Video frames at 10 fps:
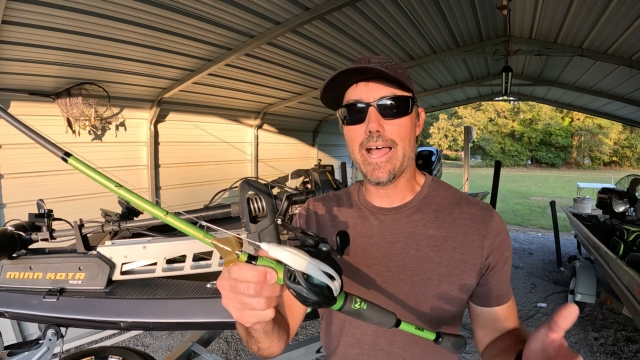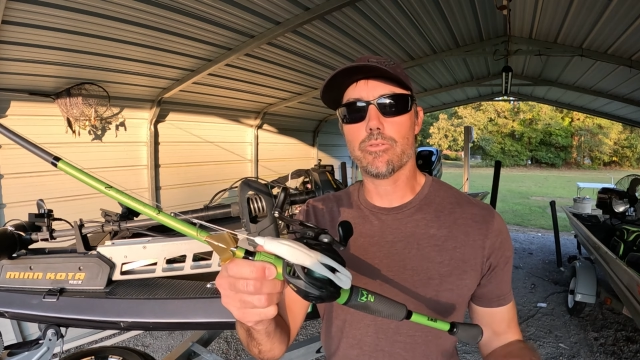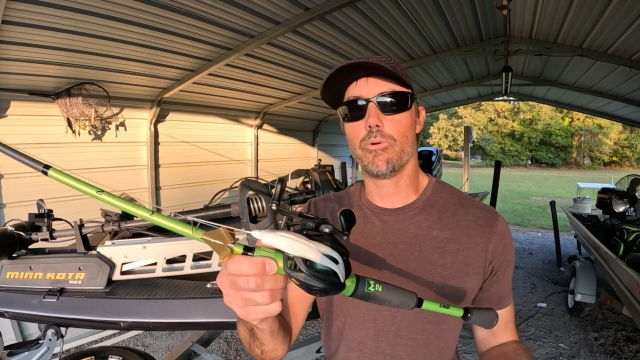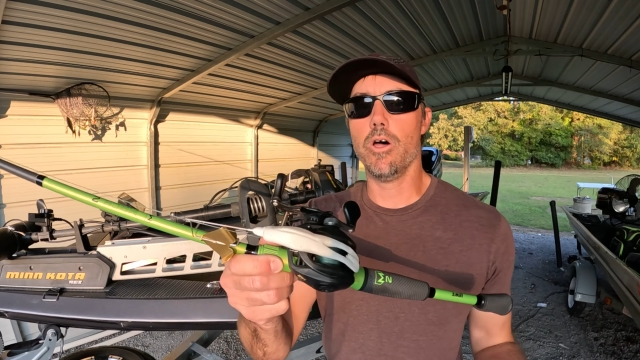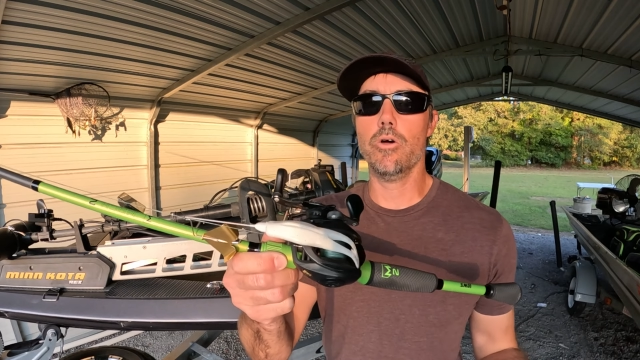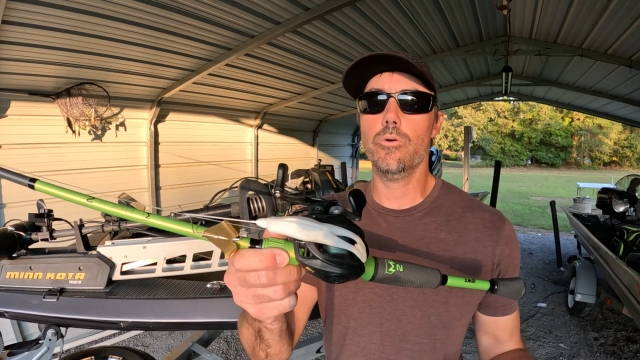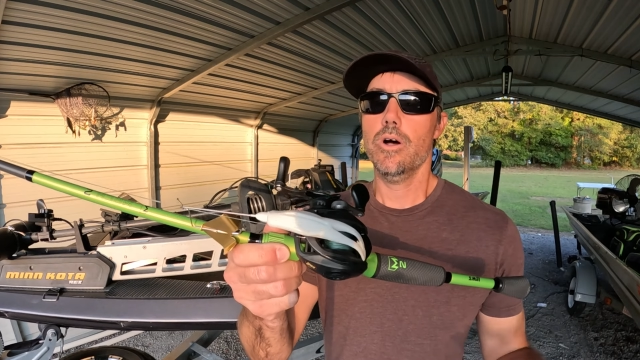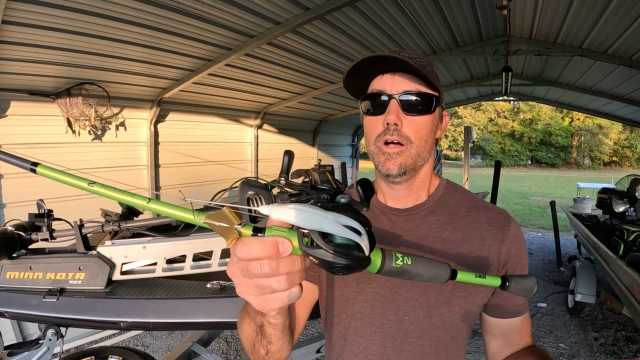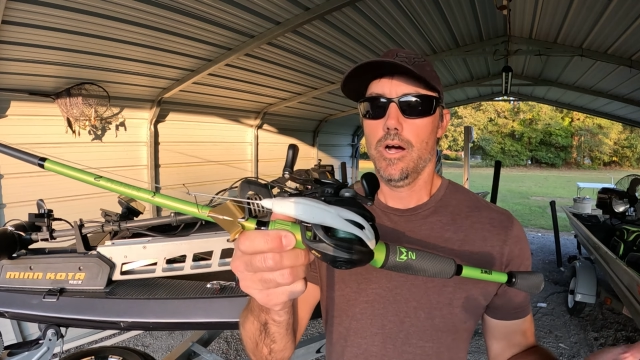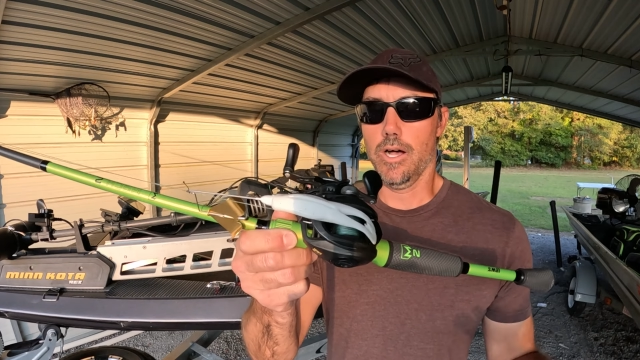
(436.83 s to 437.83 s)
I
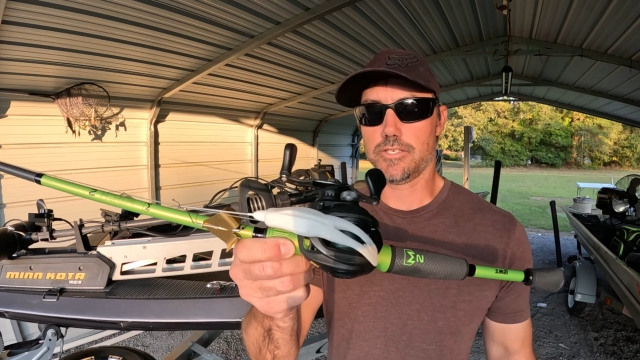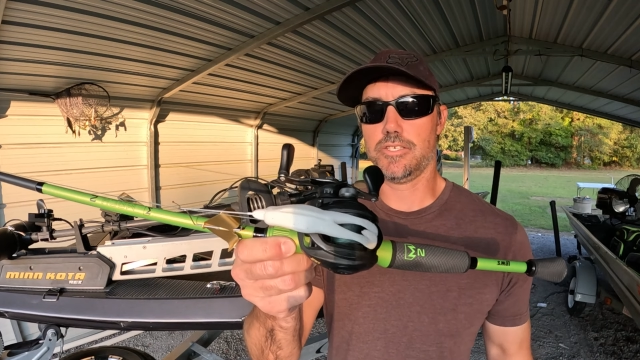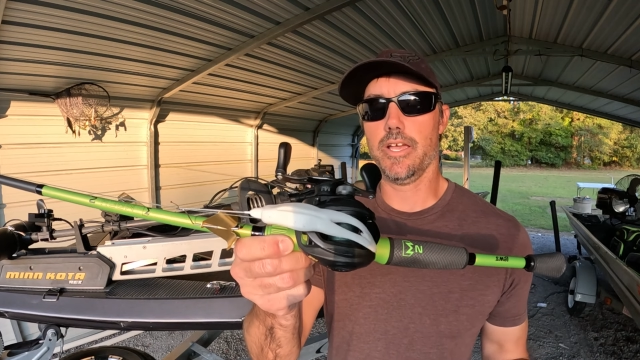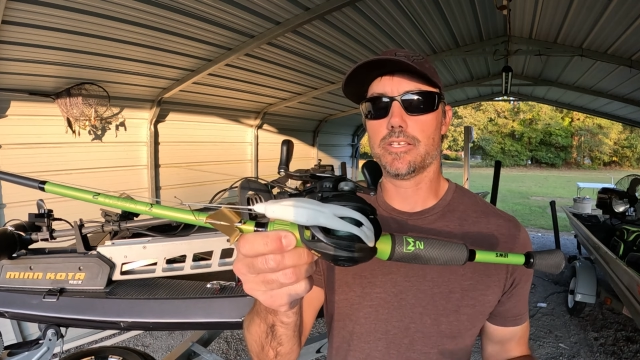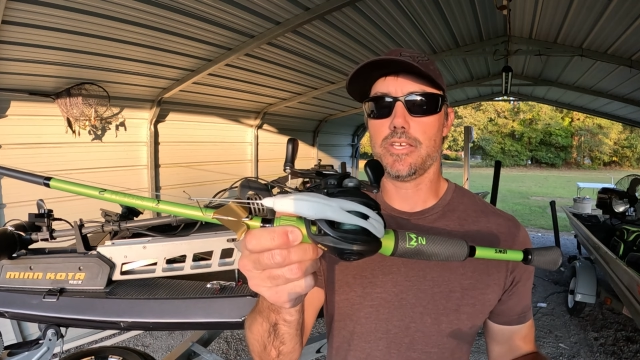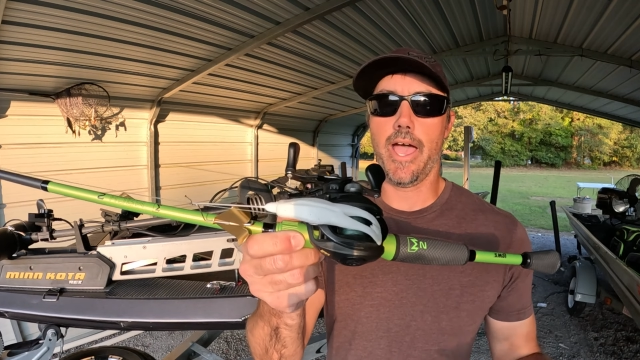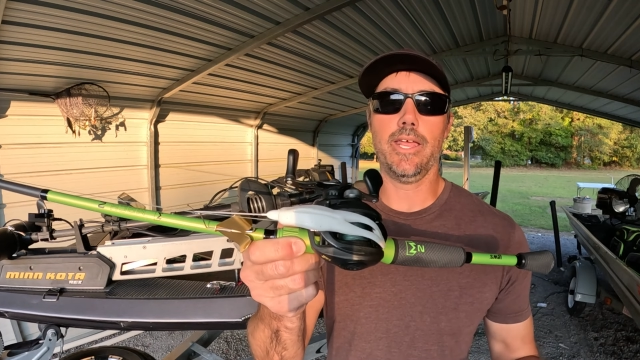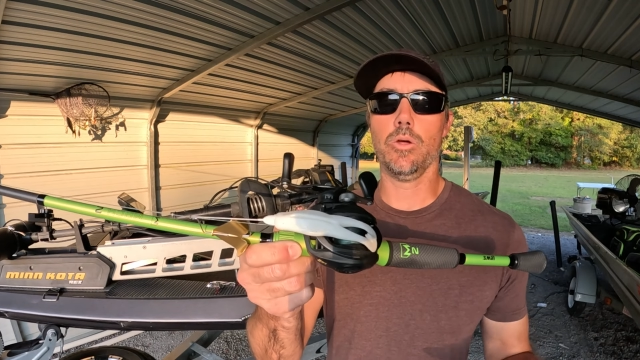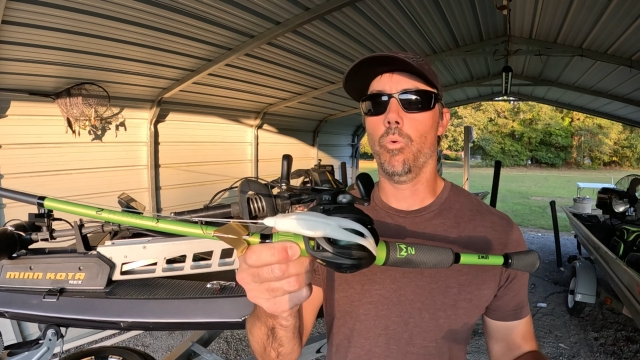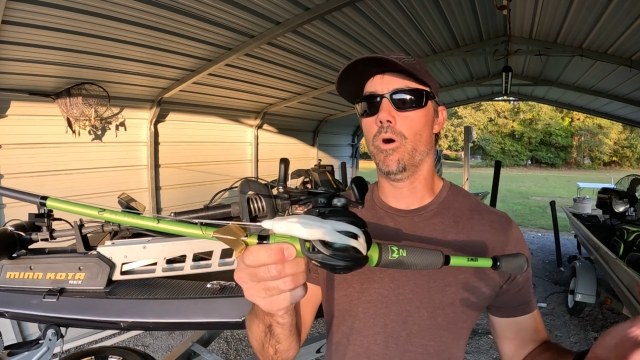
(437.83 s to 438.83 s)
throw a
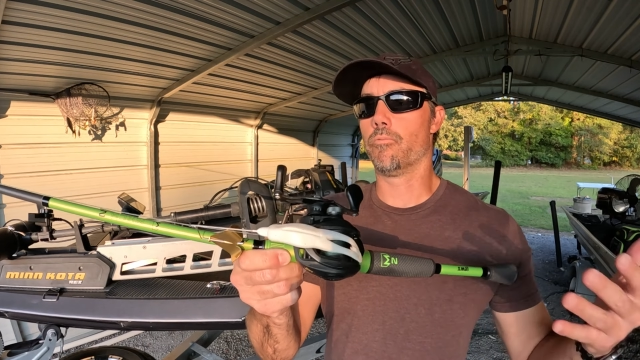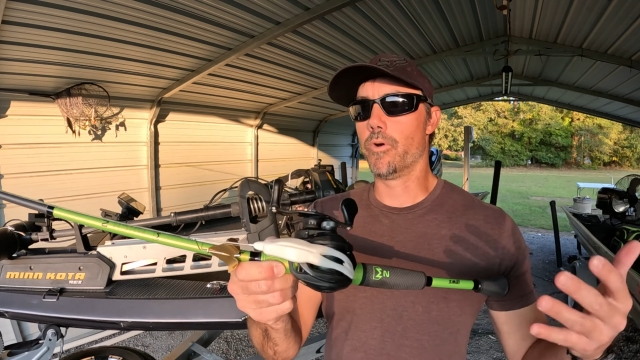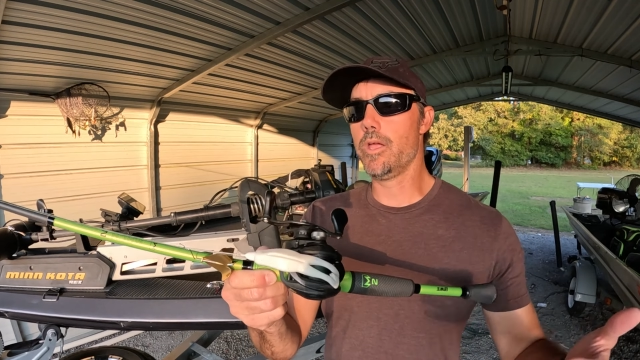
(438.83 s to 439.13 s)
6:8 to 1.